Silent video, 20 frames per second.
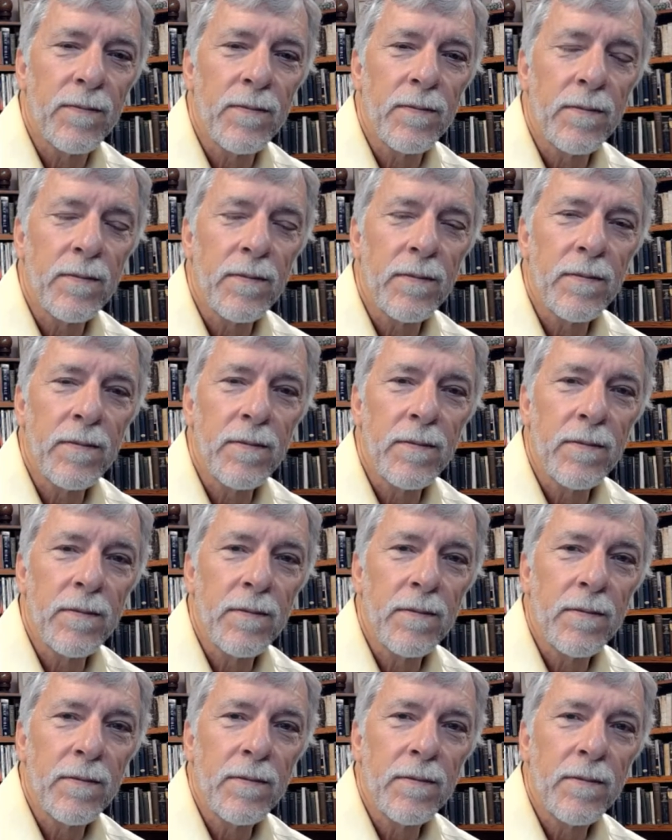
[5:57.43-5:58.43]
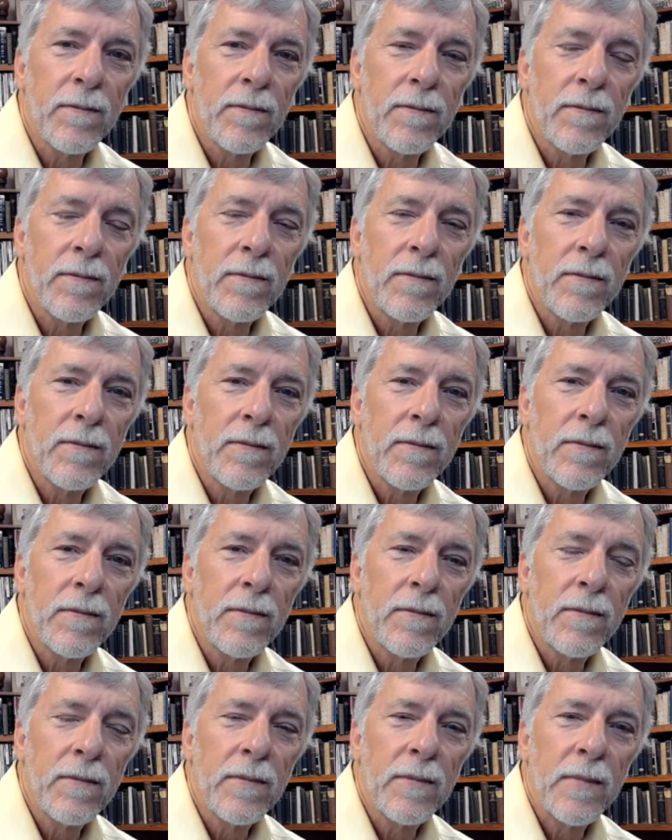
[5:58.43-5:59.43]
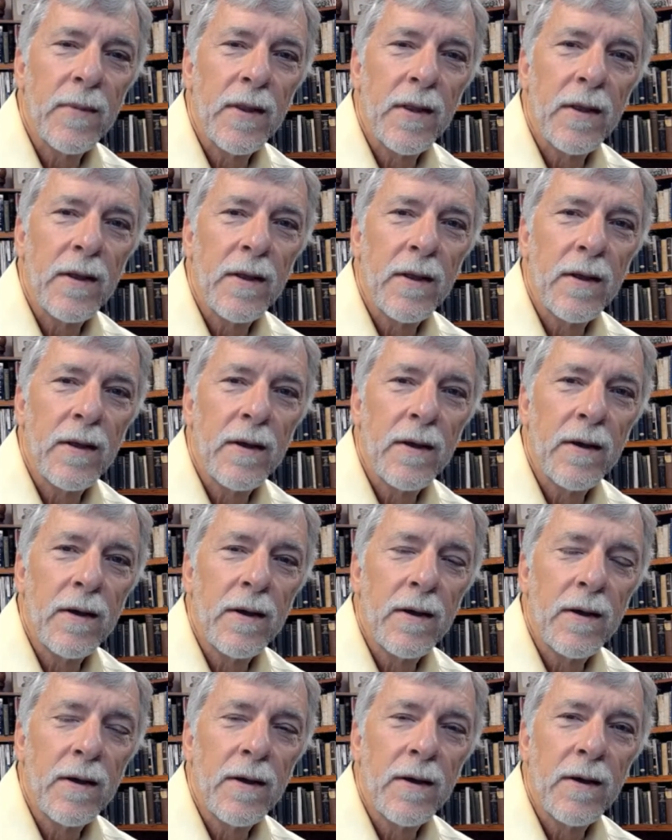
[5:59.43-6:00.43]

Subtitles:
Nothing is said.